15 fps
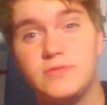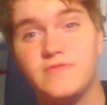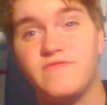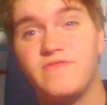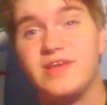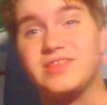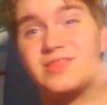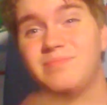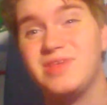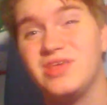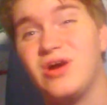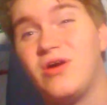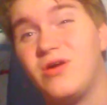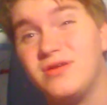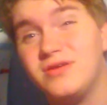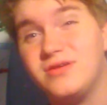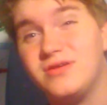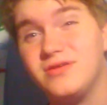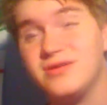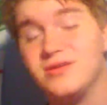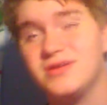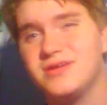and fight the
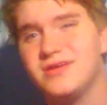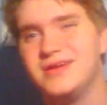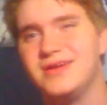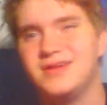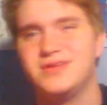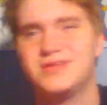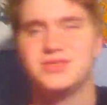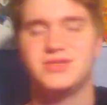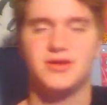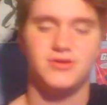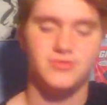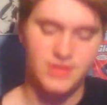Beyonder. So